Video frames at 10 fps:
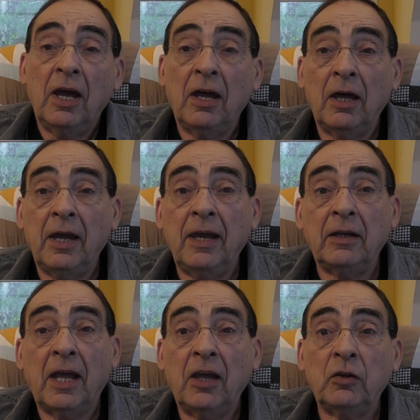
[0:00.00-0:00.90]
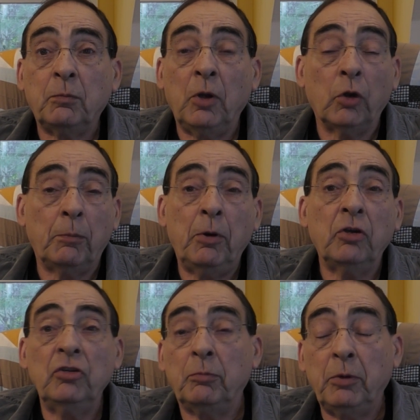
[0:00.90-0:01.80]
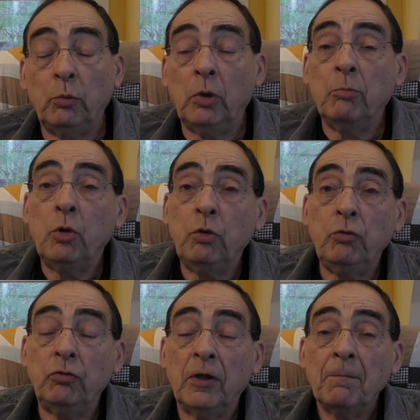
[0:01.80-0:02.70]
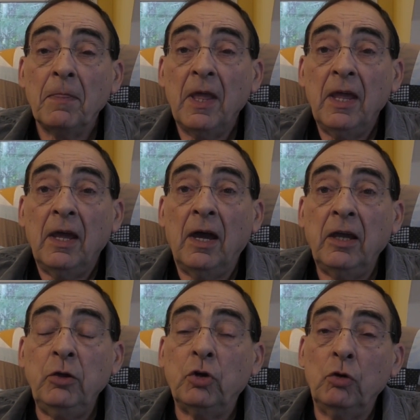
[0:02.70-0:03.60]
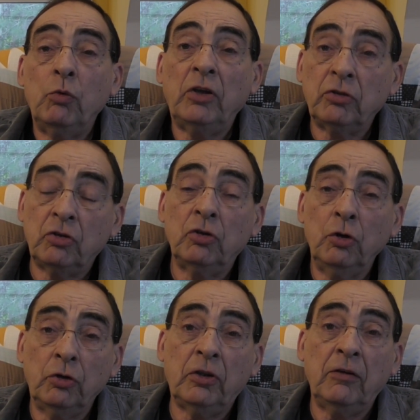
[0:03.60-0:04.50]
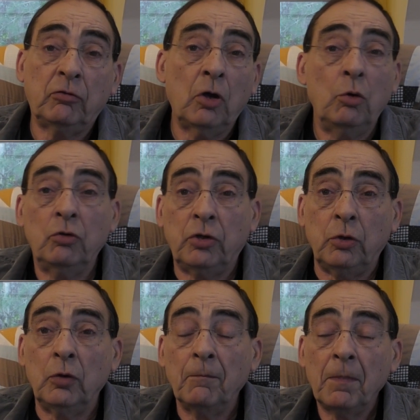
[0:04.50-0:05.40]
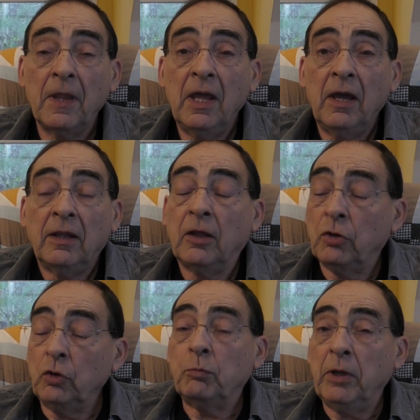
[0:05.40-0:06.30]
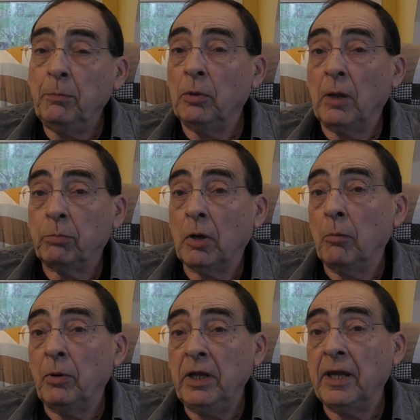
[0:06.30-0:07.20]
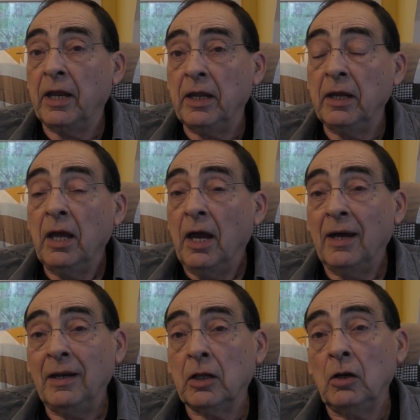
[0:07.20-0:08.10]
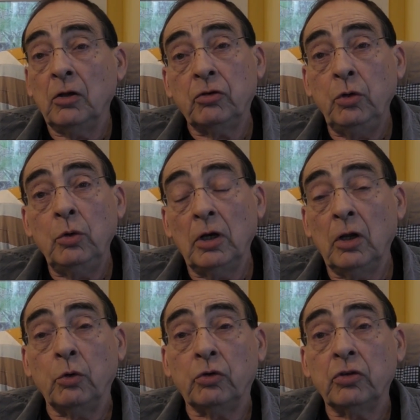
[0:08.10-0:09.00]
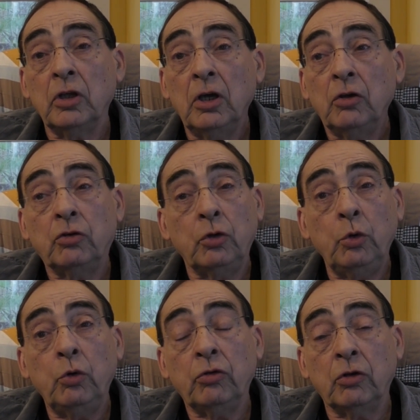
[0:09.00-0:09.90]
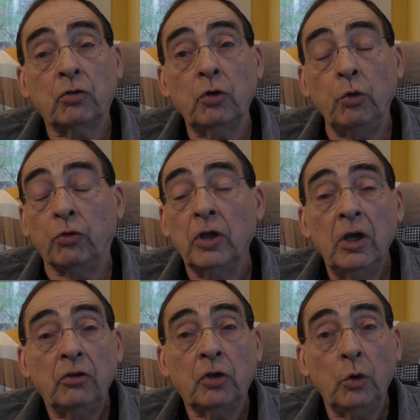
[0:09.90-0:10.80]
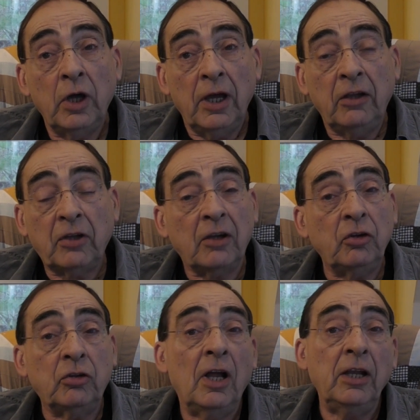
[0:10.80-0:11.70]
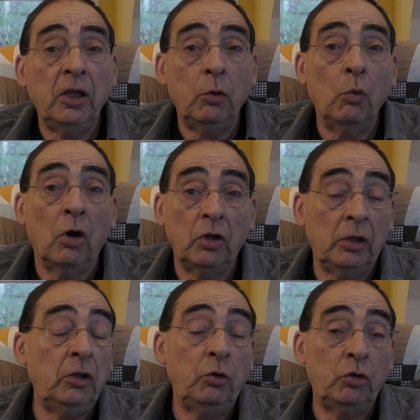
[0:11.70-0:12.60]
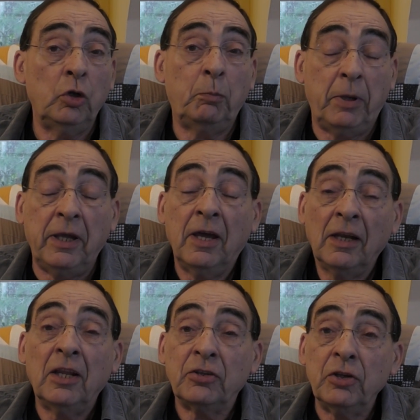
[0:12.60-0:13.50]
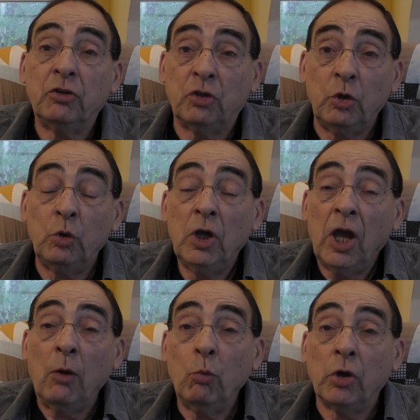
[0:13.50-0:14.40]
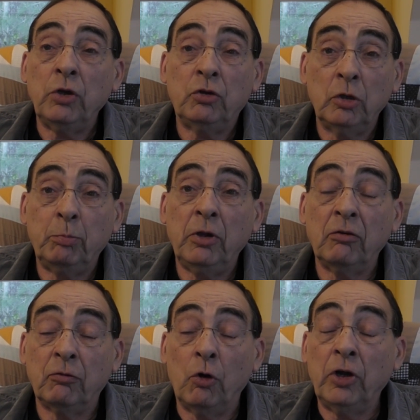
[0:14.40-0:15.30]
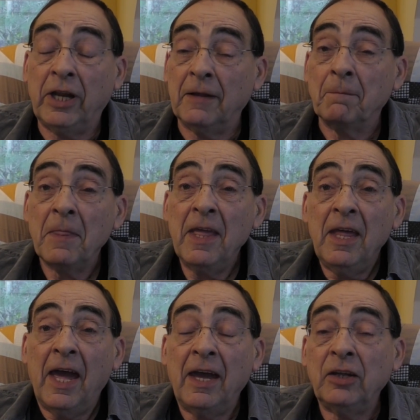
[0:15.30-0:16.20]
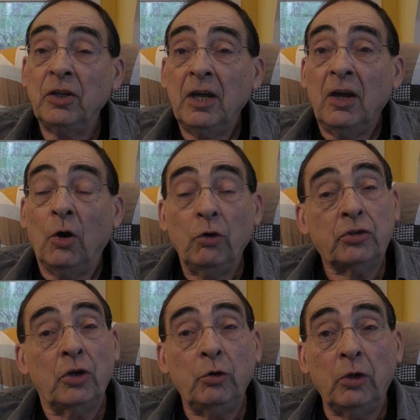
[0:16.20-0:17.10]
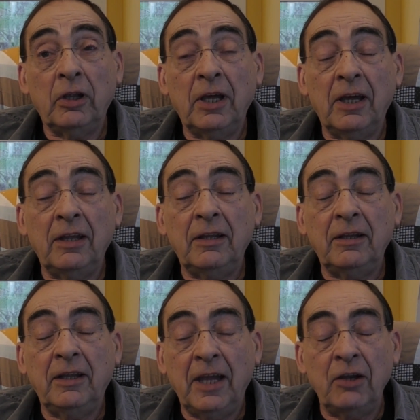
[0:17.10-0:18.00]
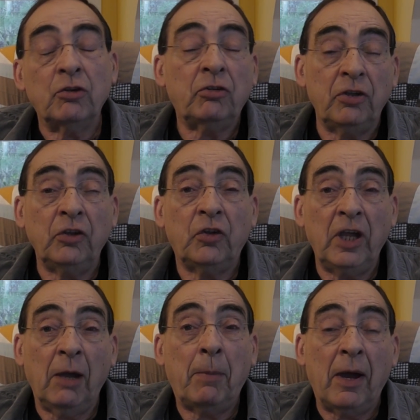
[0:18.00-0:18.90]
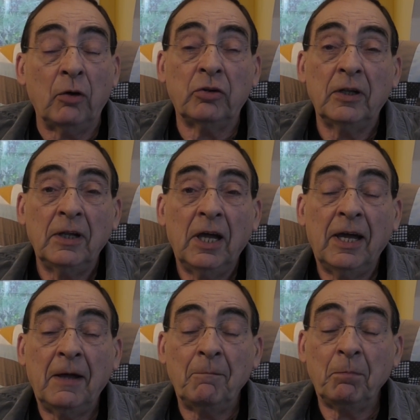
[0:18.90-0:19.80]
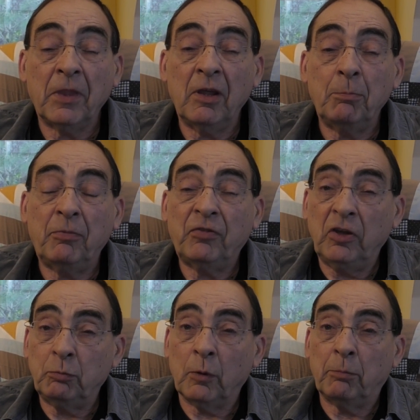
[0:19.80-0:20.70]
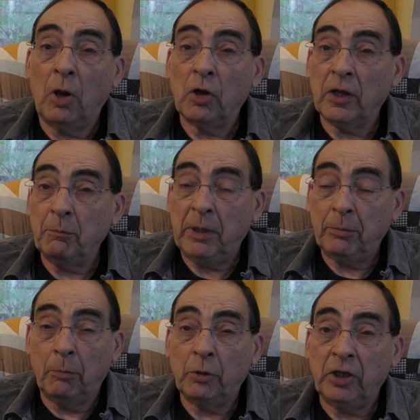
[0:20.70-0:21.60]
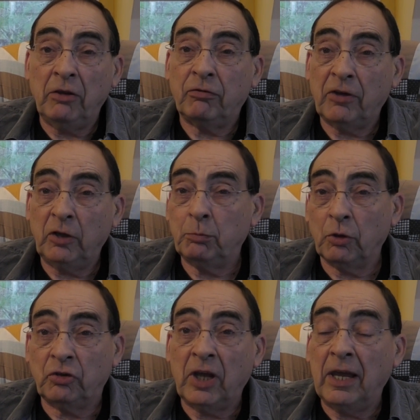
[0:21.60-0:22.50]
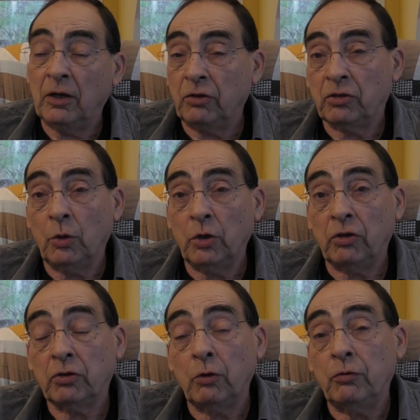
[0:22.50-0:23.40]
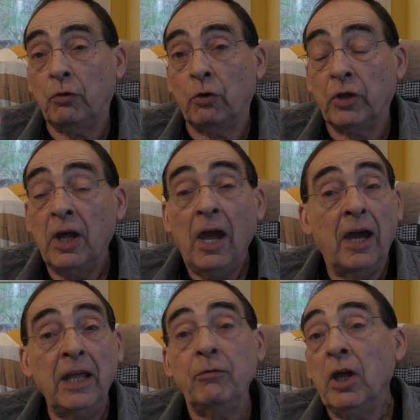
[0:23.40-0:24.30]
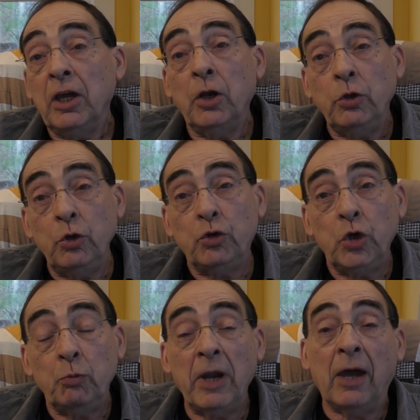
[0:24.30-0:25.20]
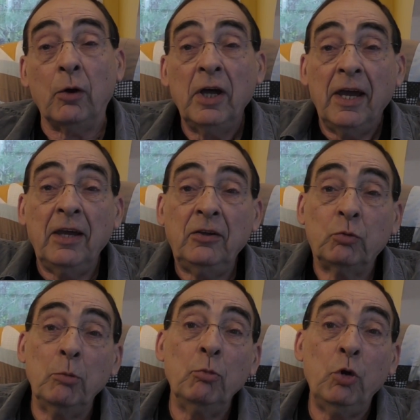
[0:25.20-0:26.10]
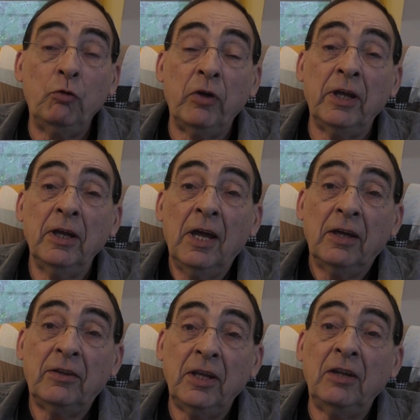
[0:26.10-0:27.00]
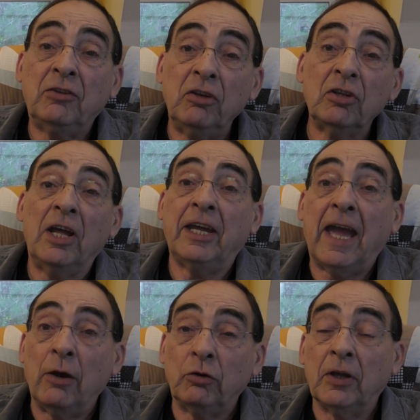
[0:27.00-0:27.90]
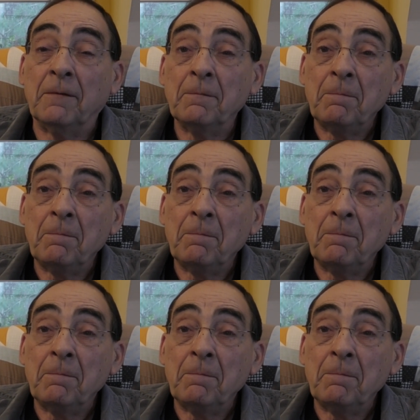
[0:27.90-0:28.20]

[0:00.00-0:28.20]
uh, it has been, or the person has been removed, uh, you can rest assured that they've told you that those people are probably getting a little too close to the truth. So it's actually telling you what you should be listening to and what you should be avoiding. And also the interesting thing about um, Facebook blocking people, putting you in Facebook jail and so on and so forth, and even you know YouTube now is removing the dislike counter,